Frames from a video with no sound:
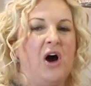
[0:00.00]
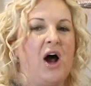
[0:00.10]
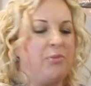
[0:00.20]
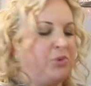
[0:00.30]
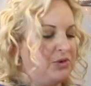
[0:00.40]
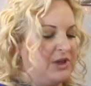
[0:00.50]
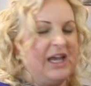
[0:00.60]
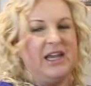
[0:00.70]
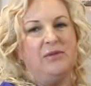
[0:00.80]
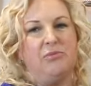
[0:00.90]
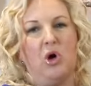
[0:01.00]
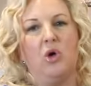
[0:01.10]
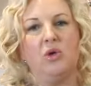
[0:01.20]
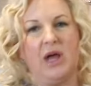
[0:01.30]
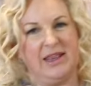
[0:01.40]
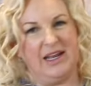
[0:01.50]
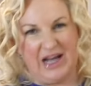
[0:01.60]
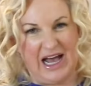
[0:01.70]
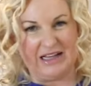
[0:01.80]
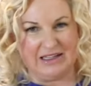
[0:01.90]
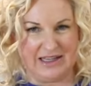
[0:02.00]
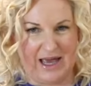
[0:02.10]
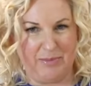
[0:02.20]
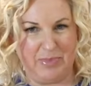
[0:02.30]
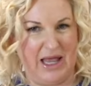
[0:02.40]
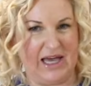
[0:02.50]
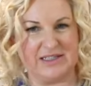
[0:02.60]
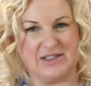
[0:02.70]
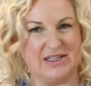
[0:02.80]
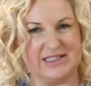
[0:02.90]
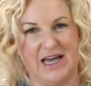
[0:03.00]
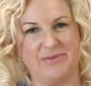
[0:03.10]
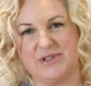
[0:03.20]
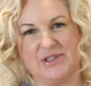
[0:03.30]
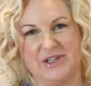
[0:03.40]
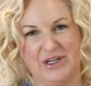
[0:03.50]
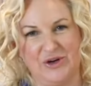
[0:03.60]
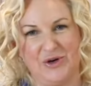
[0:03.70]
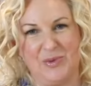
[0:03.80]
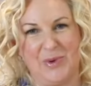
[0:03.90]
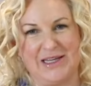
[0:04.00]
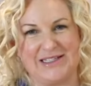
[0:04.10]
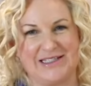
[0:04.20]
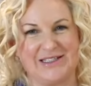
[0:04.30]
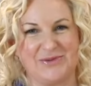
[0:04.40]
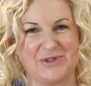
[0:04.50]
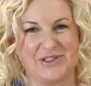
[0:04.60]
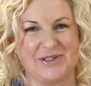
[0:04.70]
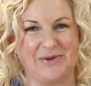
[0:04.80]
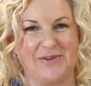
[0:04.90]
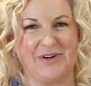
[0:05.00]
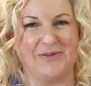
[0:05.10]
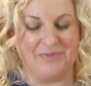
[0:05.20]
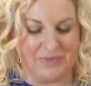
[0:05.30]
I put that in a bowl and then I color that black, so there's absolutely no wastage whatsoever.